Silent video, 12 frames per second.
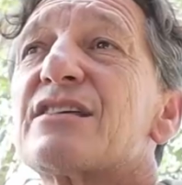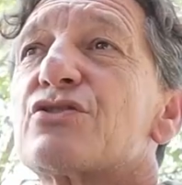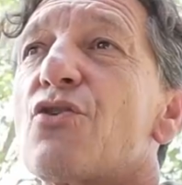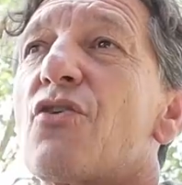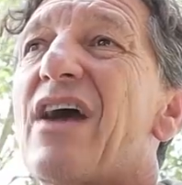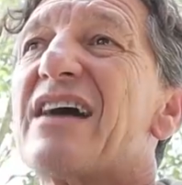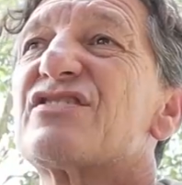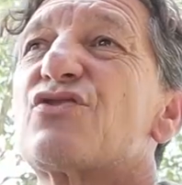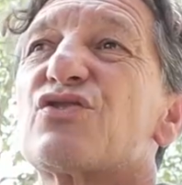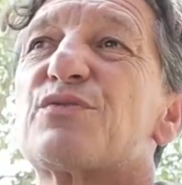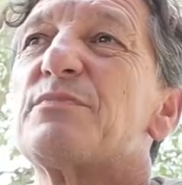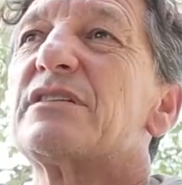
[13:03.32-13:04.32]
as long as
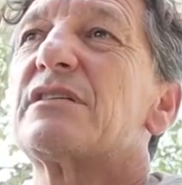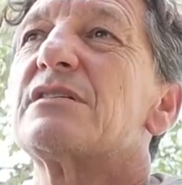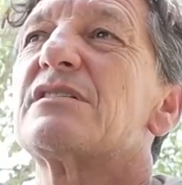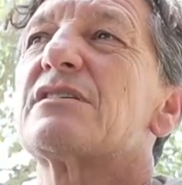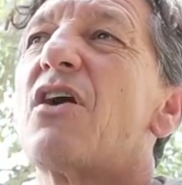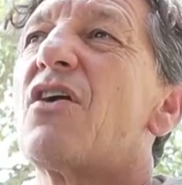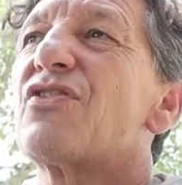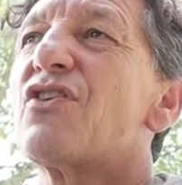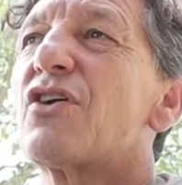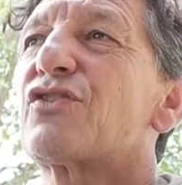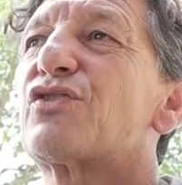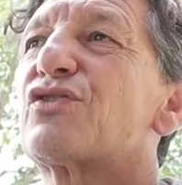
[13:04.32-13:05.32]
those misses are
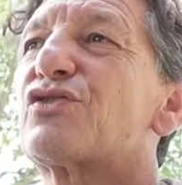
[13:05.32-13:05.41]
not